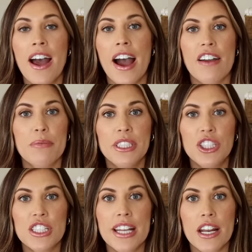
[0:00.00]
I've
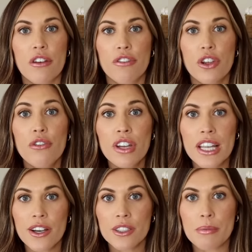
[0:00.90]
mentioned in a few
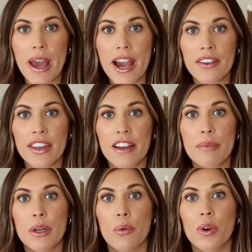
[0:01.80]
videos back that I've
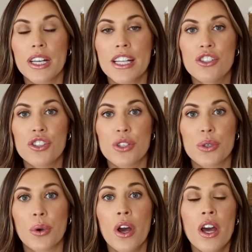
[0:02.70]
been wanting to